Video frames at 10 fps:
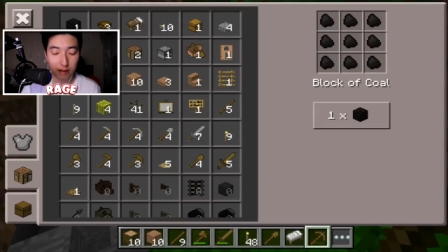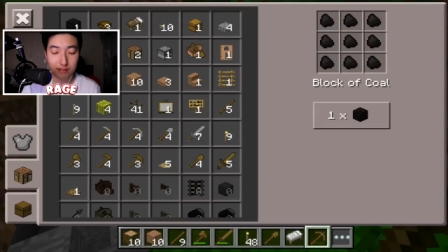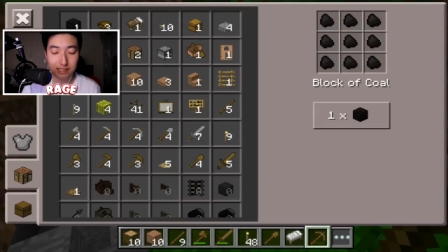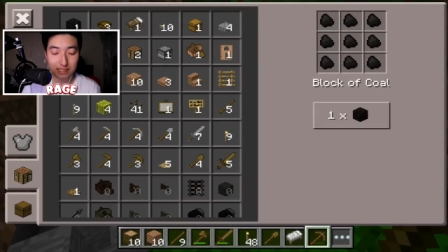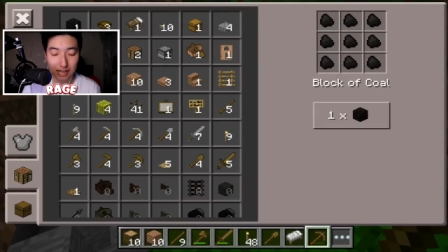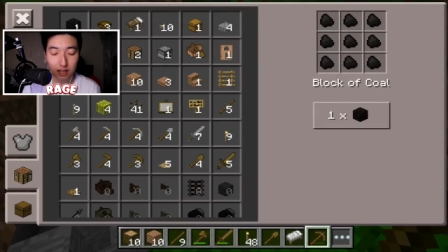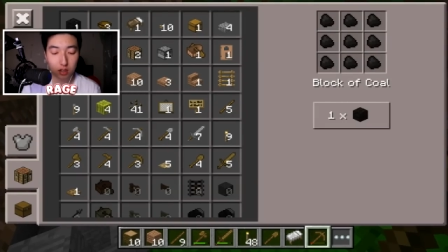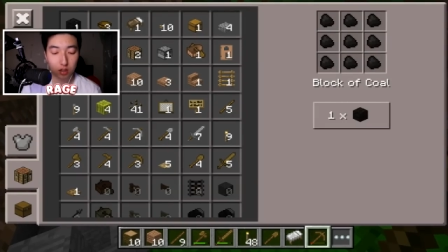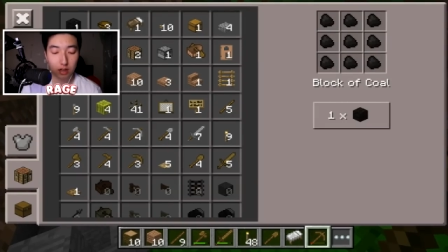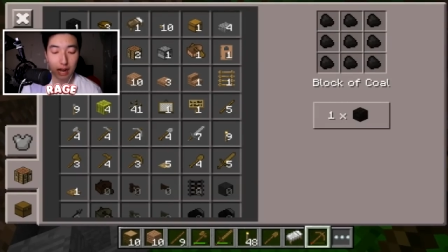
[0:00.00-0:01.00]
have to stay
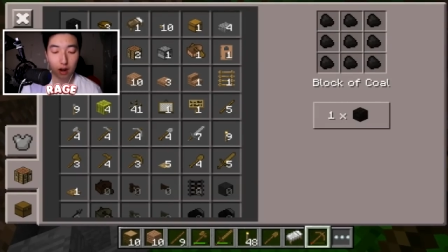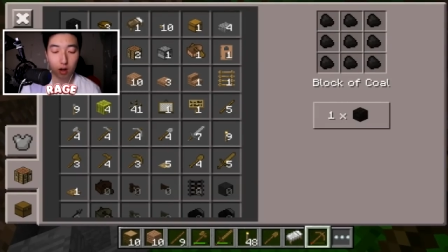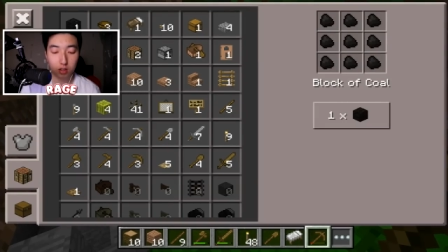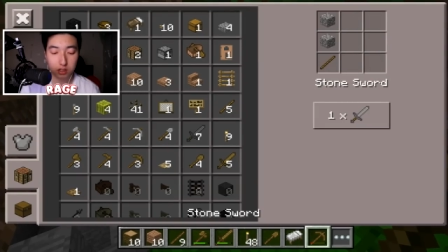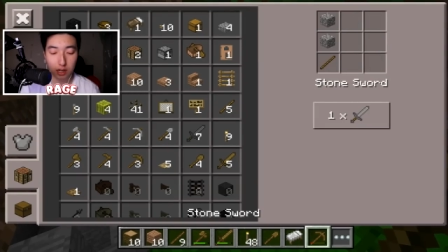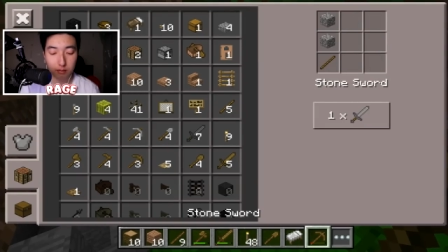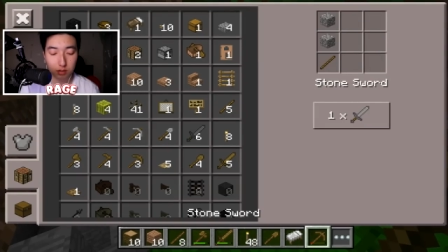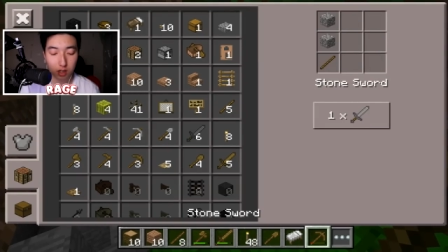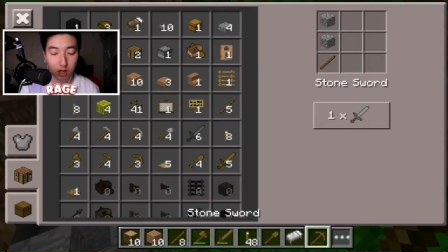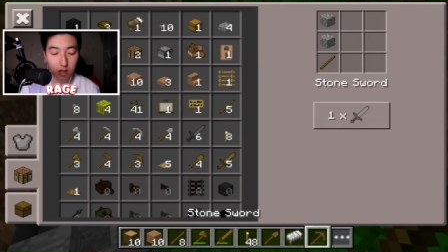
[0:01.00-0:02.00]
alert at all
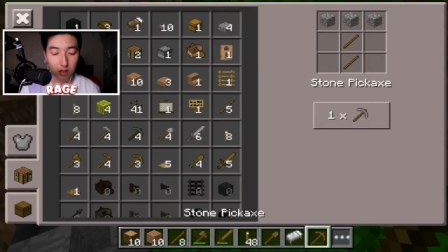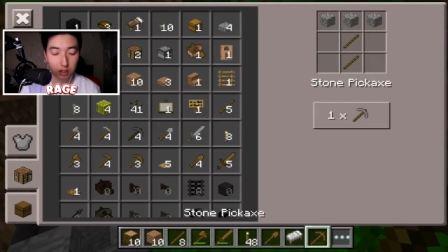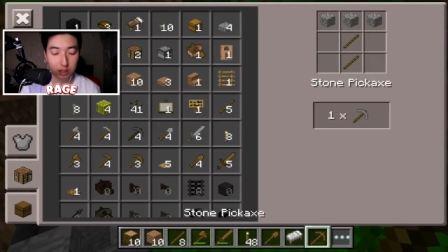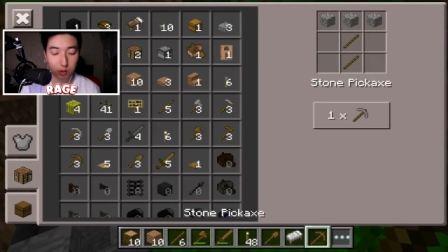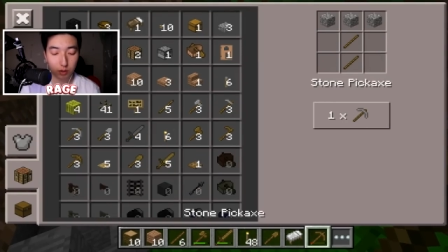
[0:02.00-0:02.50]
times. Okay, so